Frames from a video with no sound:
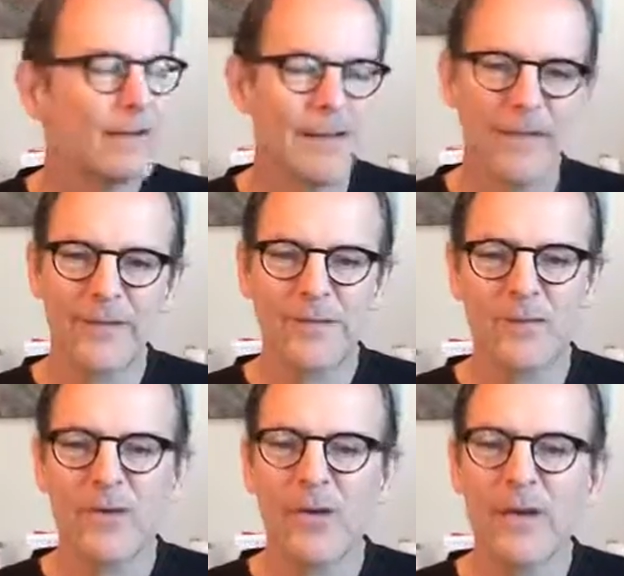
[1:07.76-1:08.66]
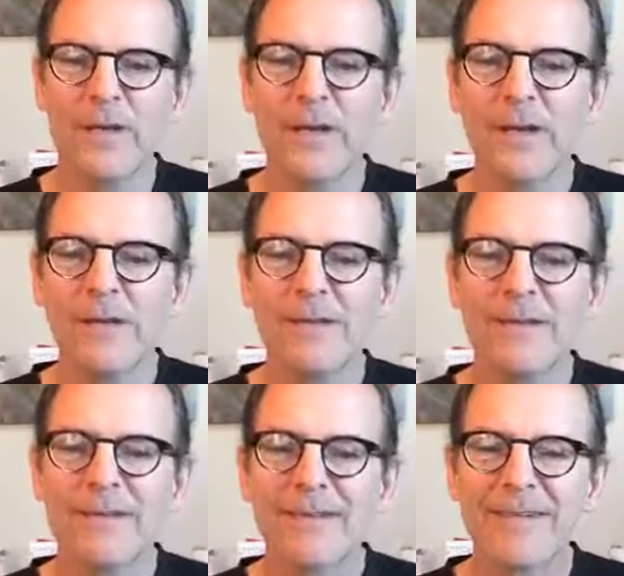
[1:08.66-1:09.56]
Thanks for joining in.
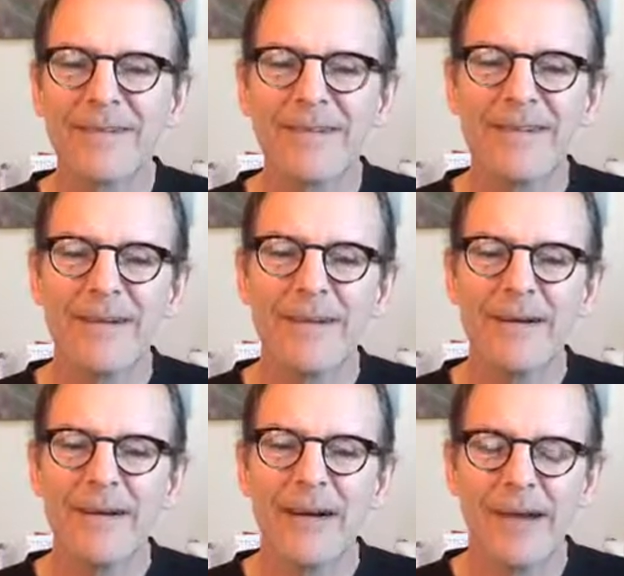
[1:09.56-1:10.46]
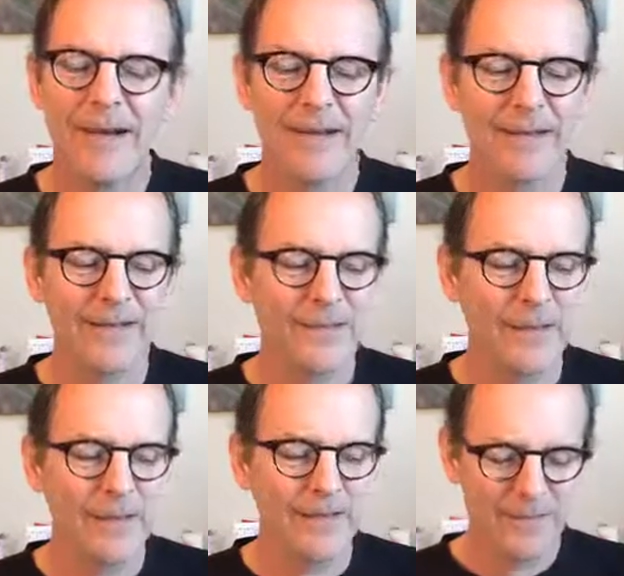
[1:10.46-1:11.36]
Hi, Olivia.